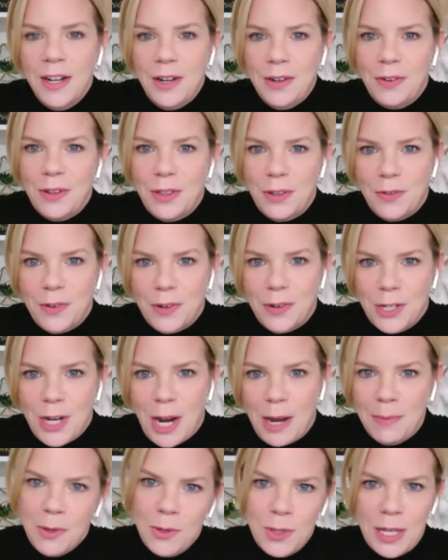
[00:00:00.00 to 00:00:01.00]
for the first
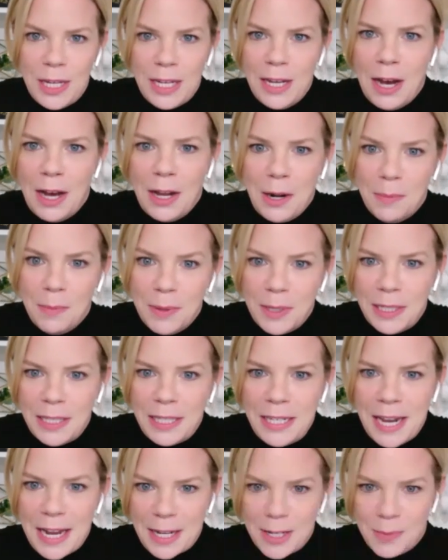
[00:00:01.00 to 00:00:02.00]
time using cut up
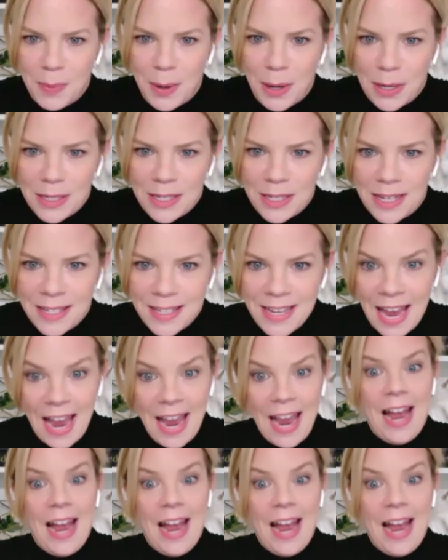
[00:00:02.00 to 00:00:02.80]
Kleenex boxes.